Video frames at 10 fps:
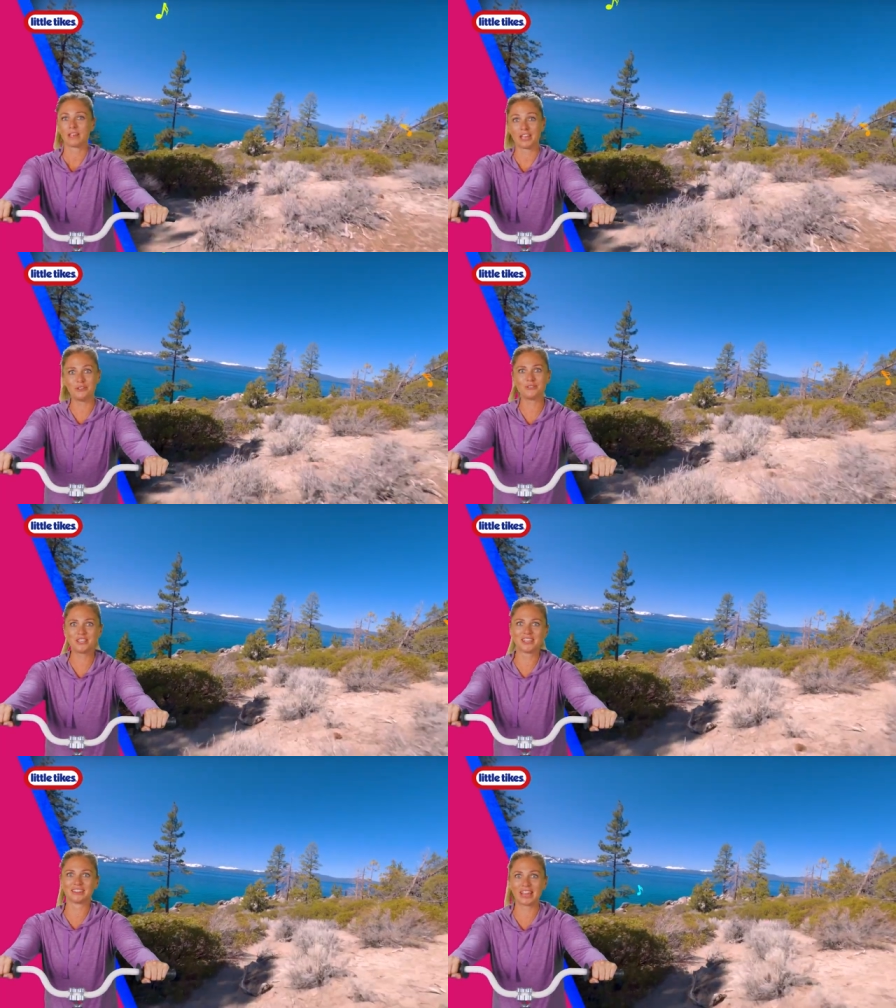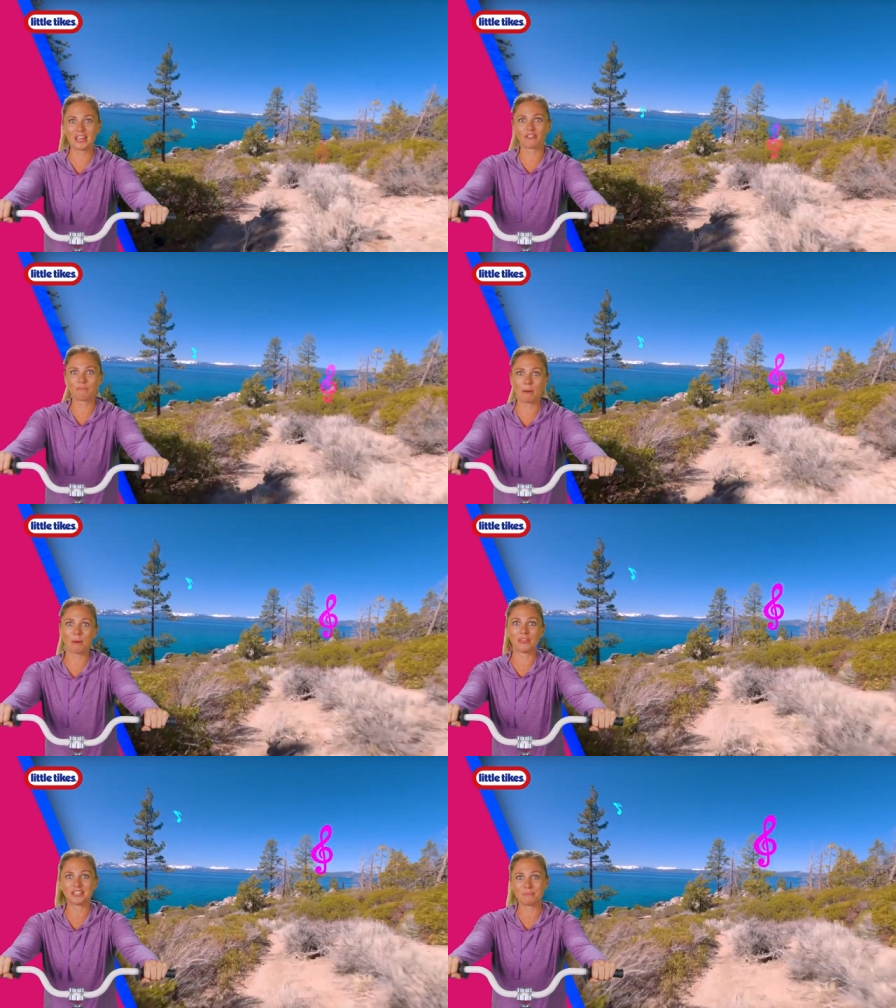Can you see the lake from up
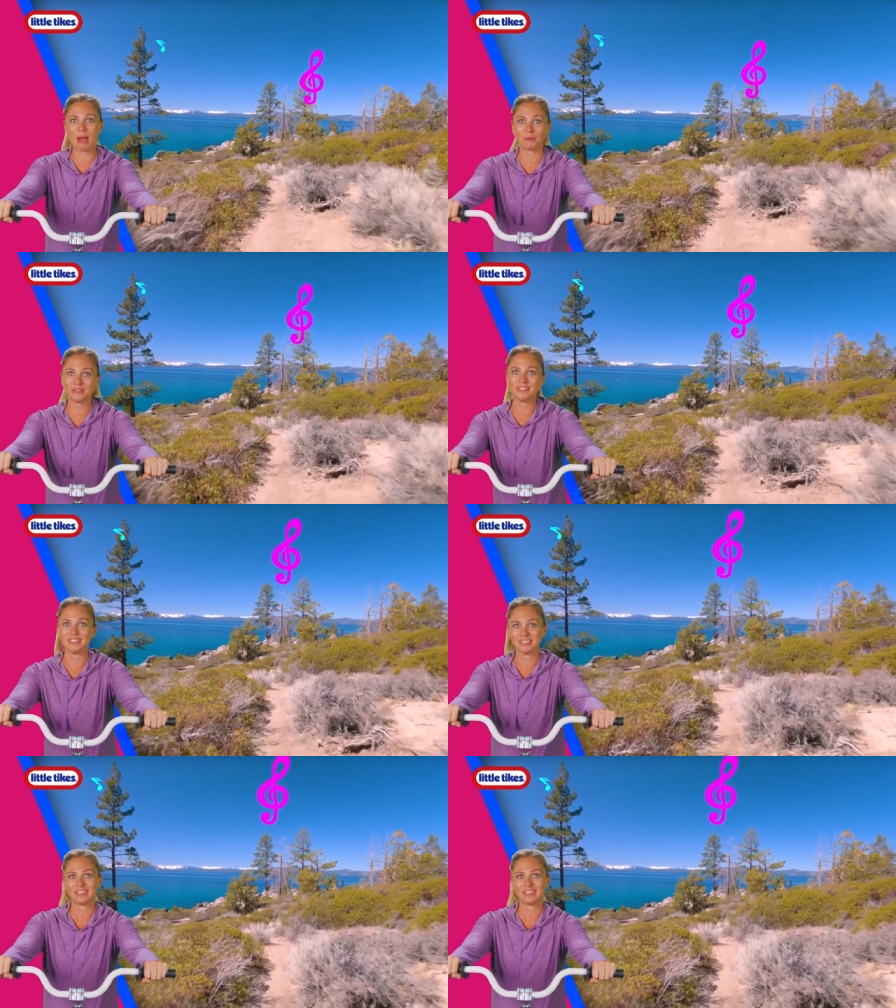on this mountain?